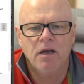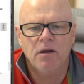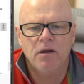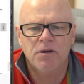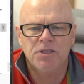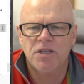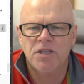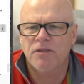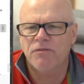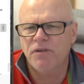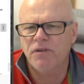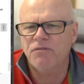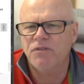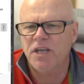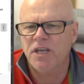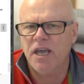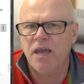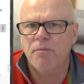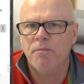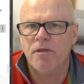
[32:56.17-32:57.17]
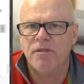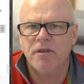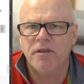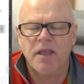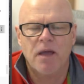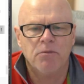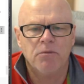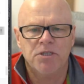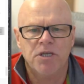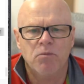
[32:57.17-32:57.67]
is it the 50M? I think
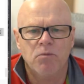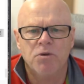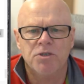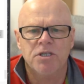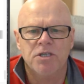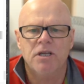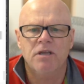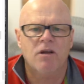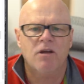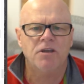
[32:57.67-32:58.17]
that was it, wasn't it?